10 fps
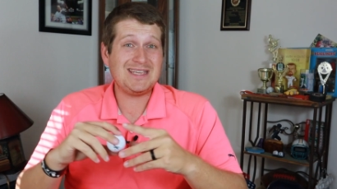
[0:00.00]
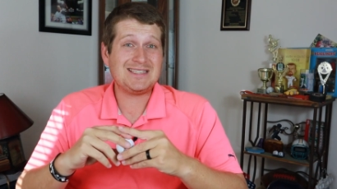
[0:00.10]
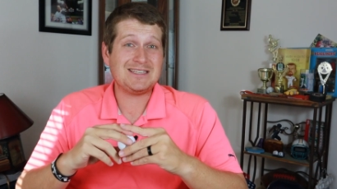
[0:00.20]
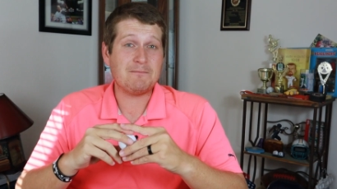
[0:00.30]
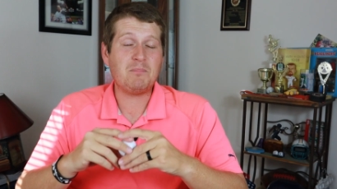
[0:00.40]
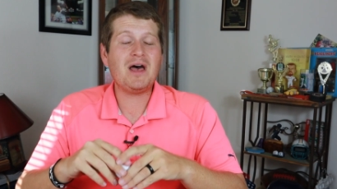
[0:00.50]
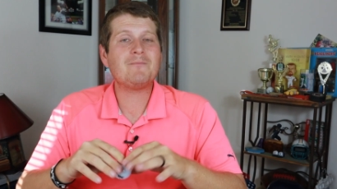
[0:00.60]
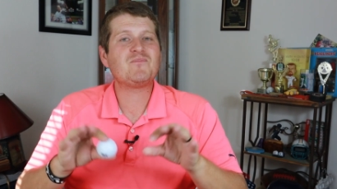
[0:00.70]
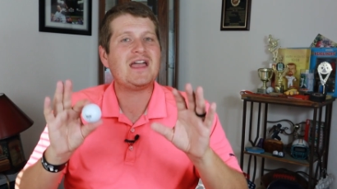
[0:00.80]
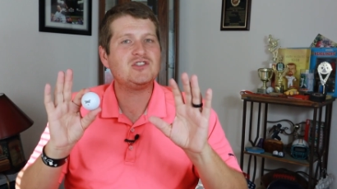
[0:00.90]
decent.
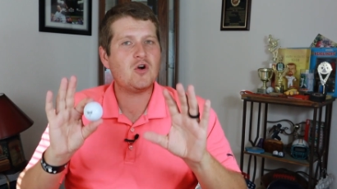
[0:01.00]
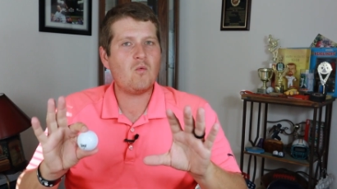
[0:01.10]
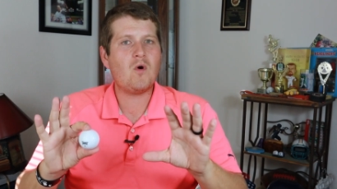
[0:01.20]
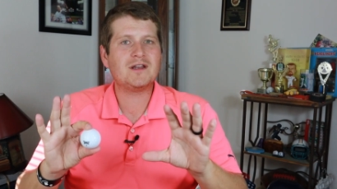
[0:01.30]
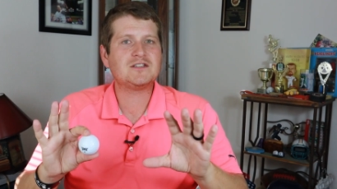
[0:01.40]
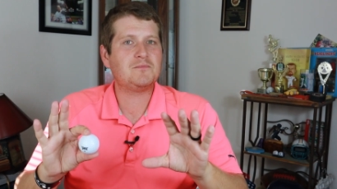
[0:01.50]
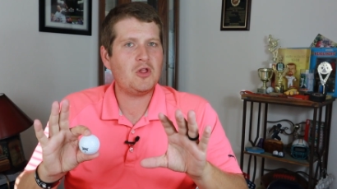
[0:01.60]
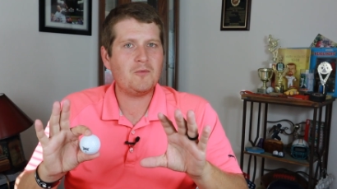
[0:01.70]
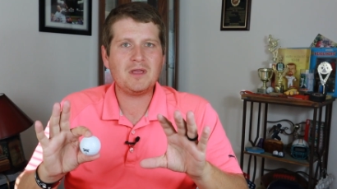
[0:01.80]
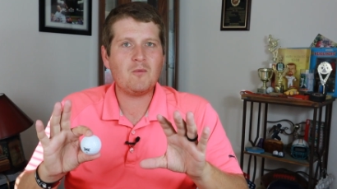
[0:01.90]
But I don't want it to
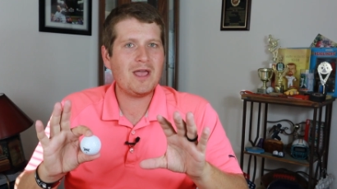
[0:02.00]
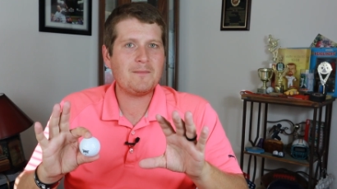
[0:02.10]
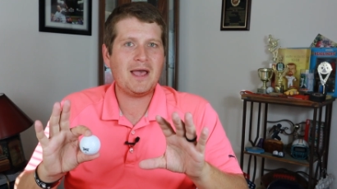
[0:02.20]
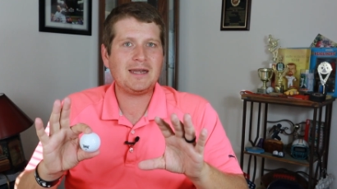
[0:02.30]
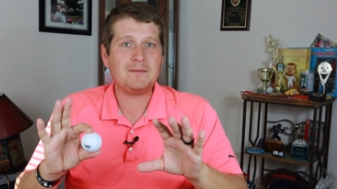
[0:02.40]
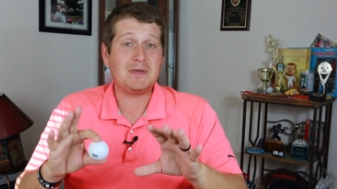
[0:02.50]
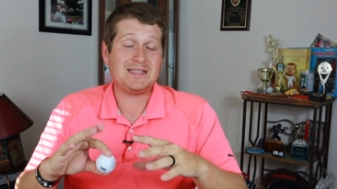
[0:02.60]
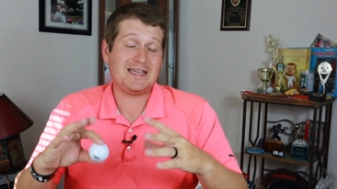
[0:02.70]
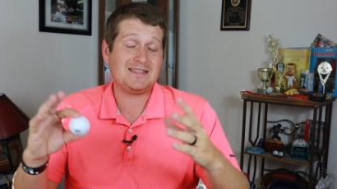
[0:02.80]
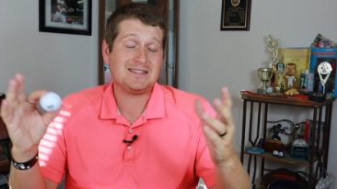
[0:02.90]
blow me away by any
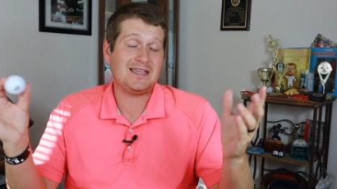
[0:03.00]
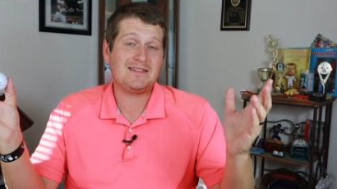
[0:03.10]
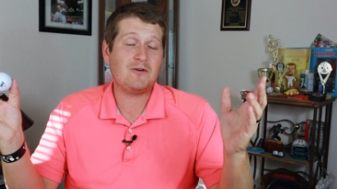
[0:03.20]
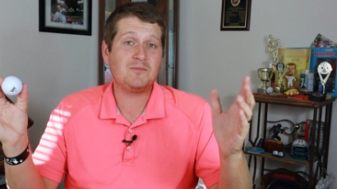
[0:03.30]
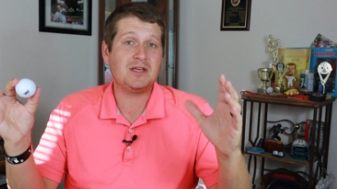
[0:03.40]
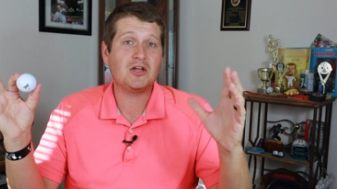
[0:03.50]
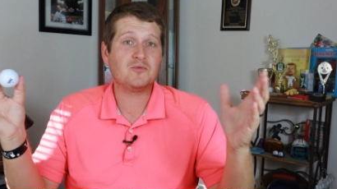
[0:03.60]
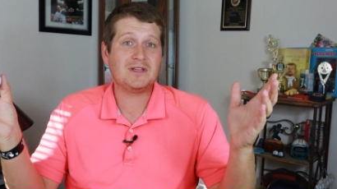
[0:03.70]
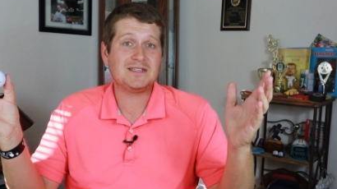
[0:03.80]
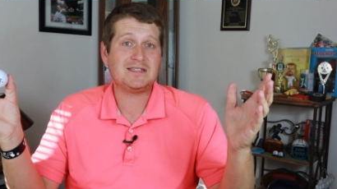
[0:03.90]
means. I just think that would be an
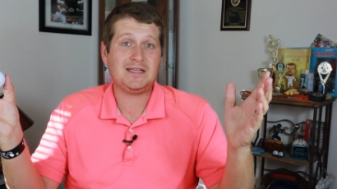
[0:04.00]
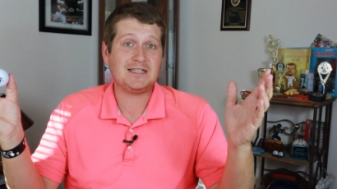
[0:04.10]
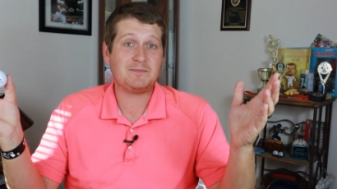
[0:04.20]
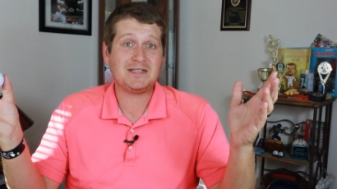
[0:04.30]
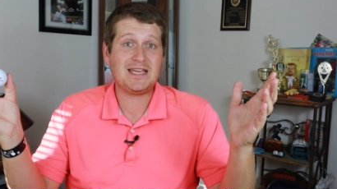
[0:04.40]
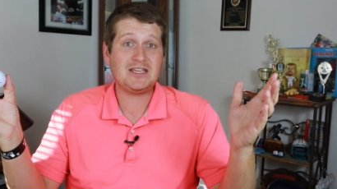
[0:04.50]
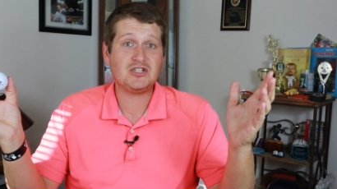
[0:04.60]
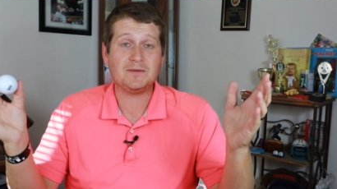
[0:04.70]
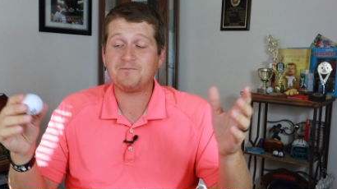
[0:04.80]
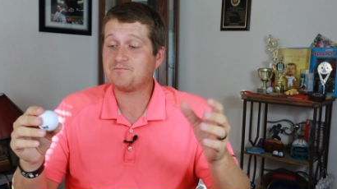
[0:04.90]
unrealistic
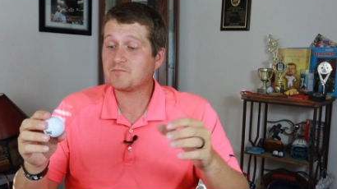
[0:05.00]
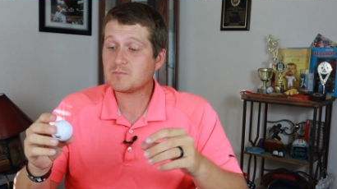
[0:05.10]
expectation.